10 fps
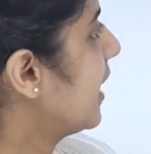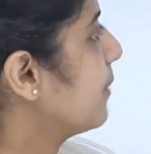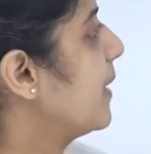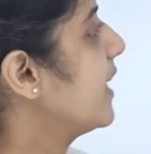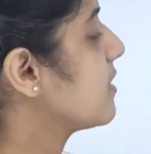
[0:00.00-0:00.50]
yr
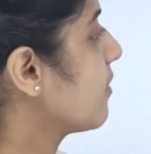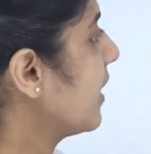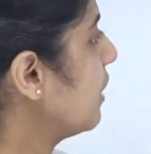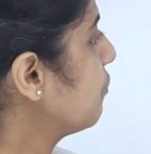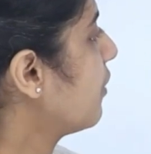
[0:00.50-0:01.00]
minus
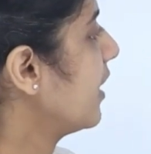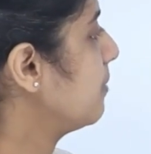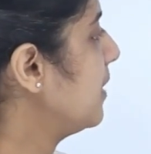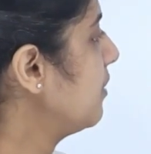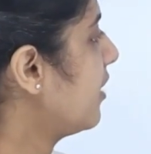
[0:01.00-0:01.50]
yf,
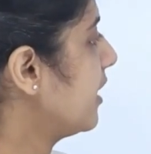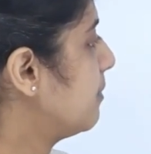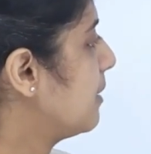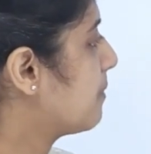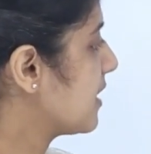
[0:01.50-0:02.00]
yb,
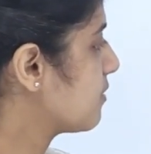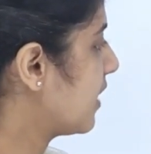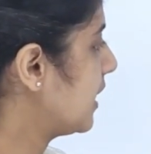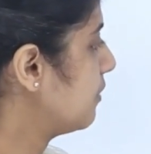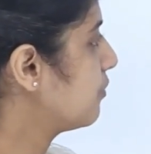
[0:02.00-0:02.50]
yb plus
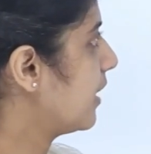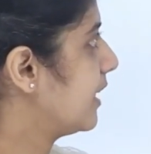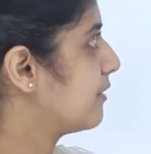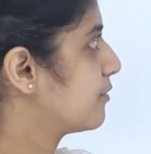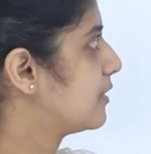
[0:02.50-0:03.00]
yf,
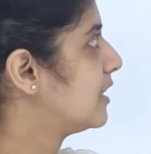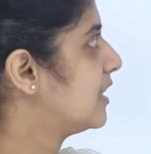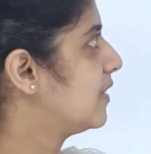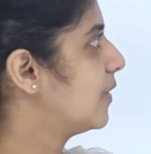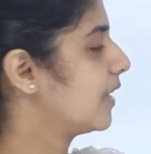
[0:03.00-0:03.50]
yf.
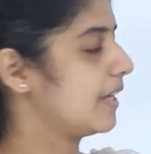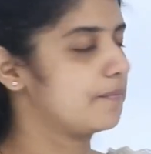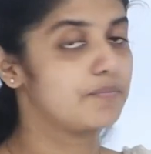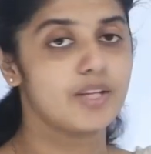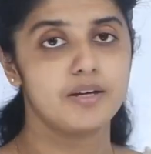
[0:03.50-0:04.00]
Okay.
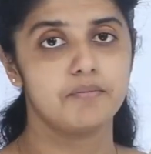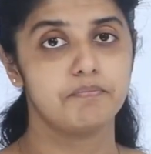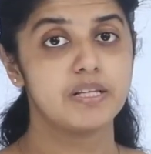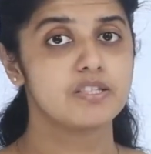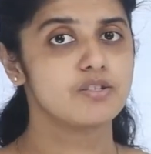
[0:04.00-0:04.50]

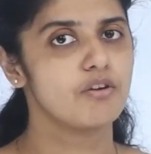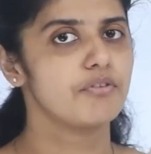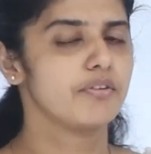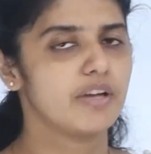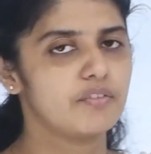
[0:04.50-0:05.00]
Pitch of
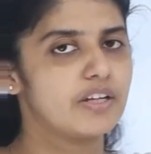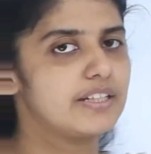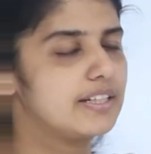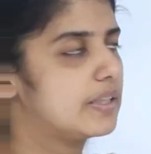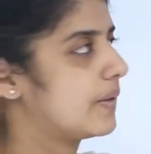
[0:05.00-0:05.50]
a wave
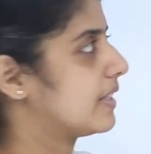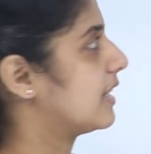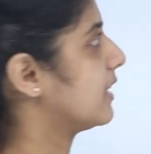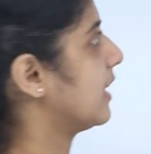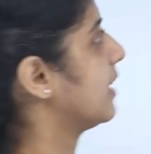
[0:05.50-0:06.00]
winding is not
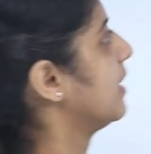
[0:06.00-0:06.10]
there.